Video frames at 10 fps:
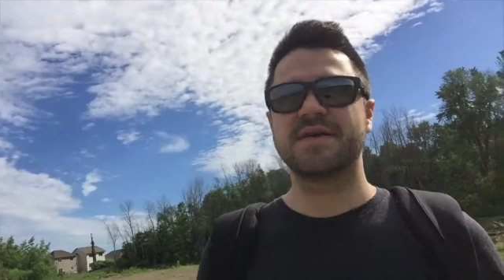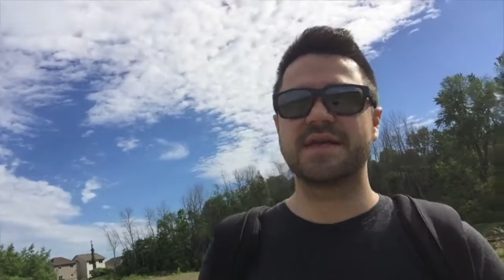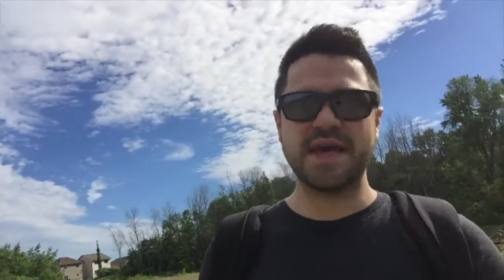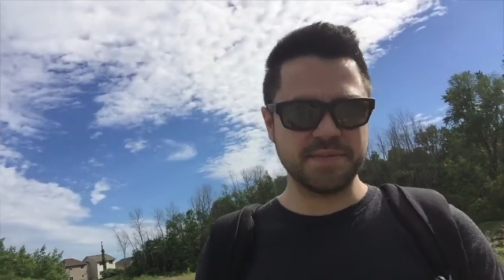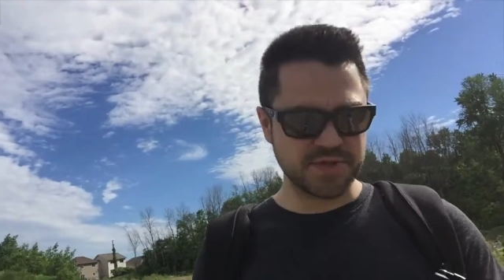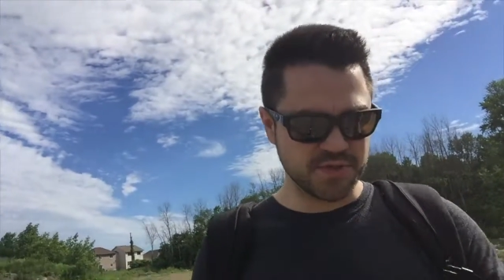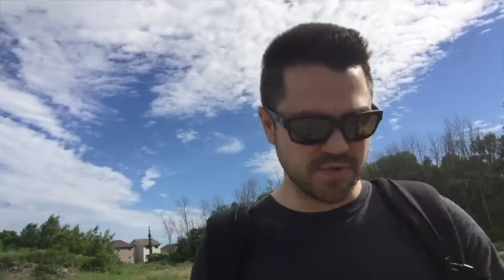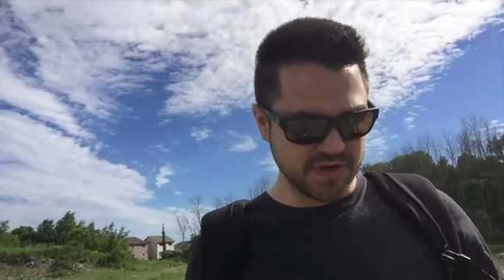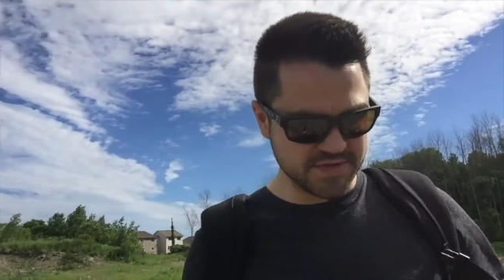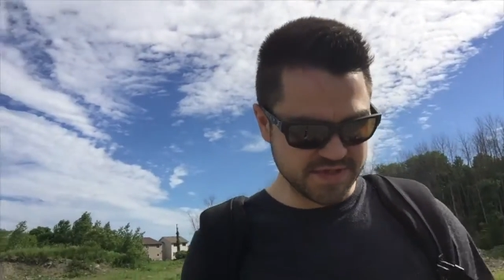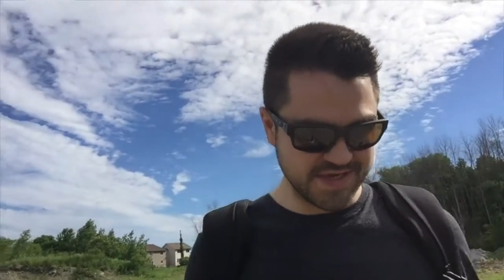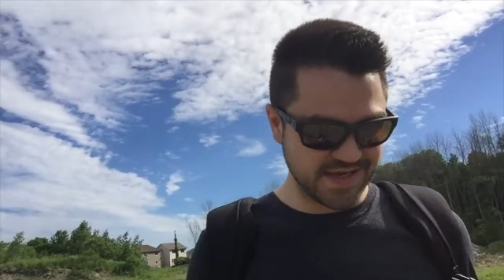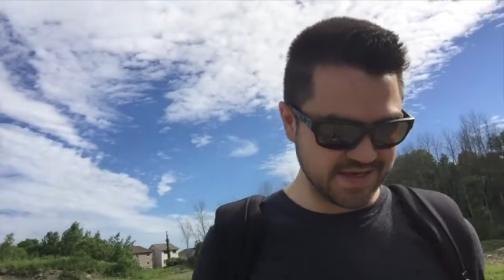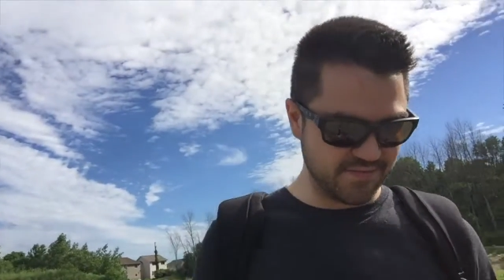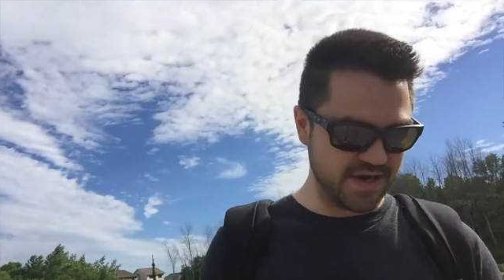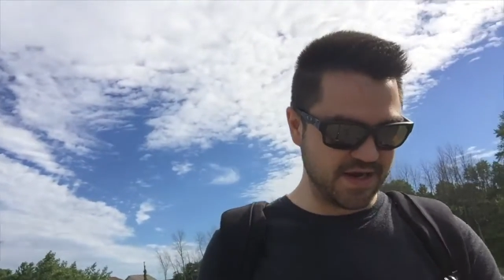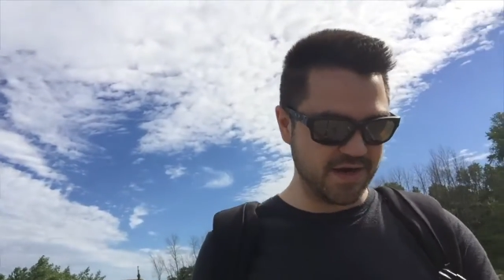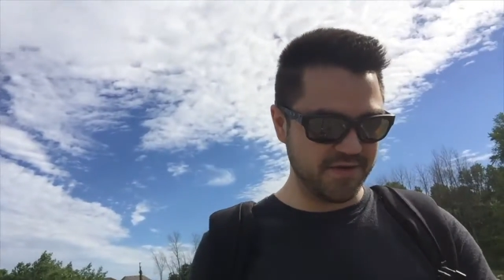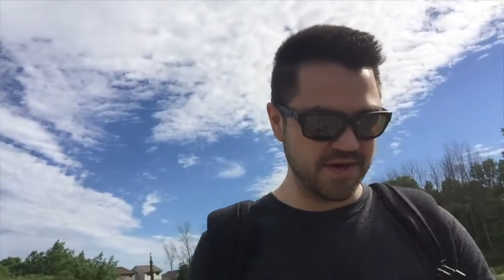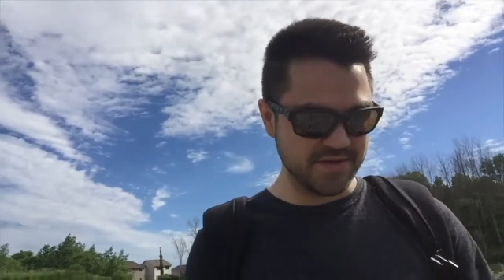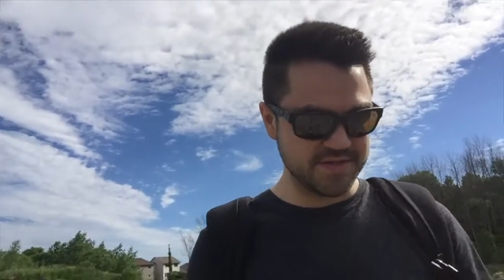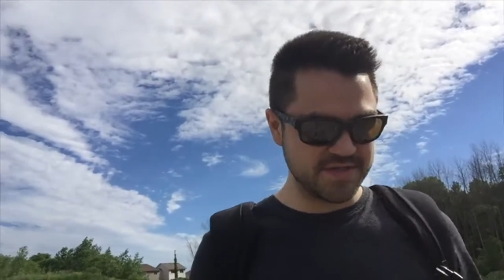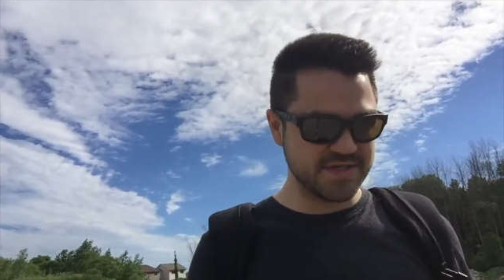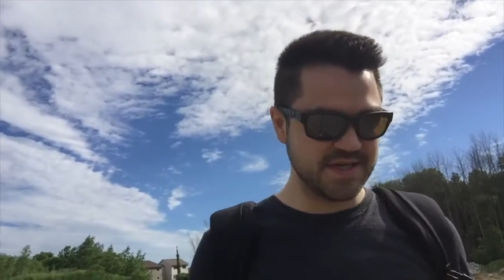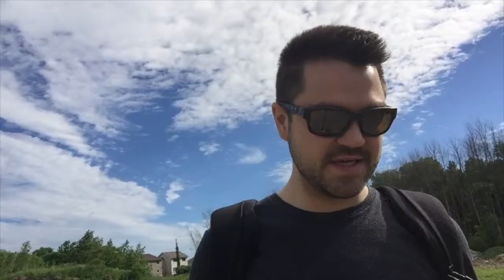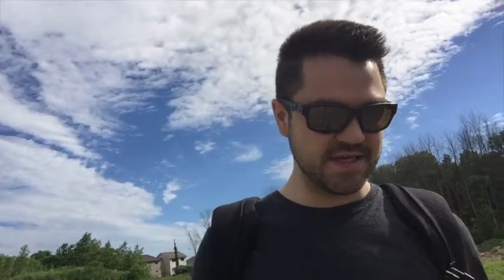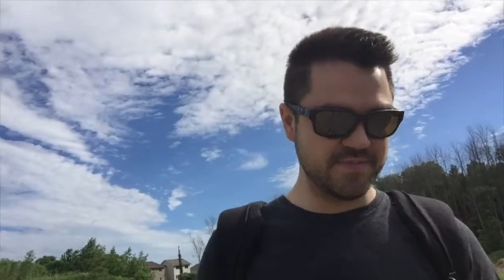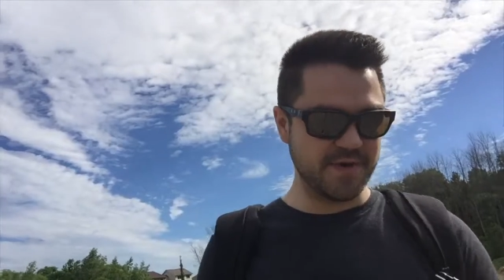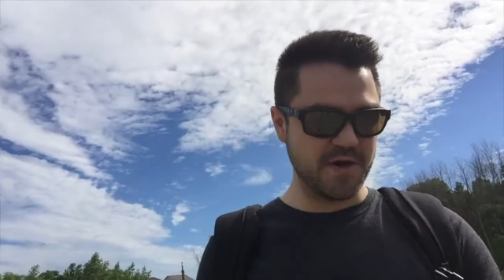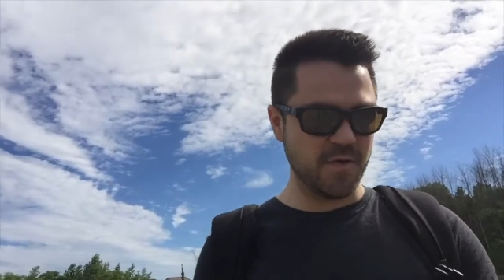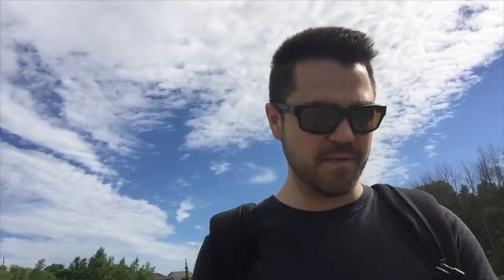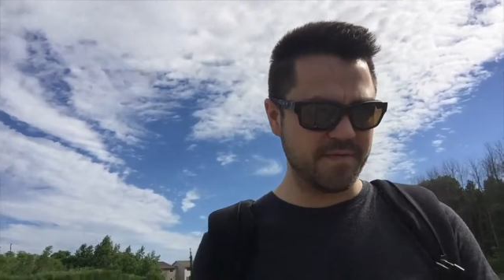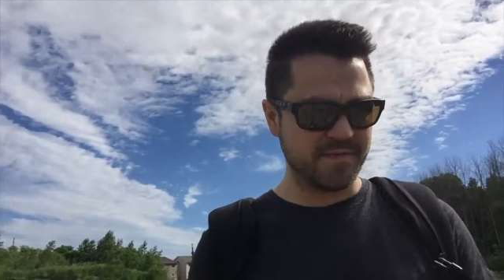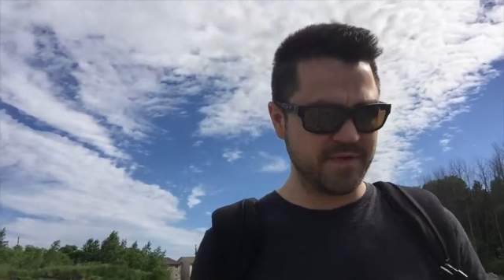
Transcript: capture what I was thinking right now, and I was just thinking about,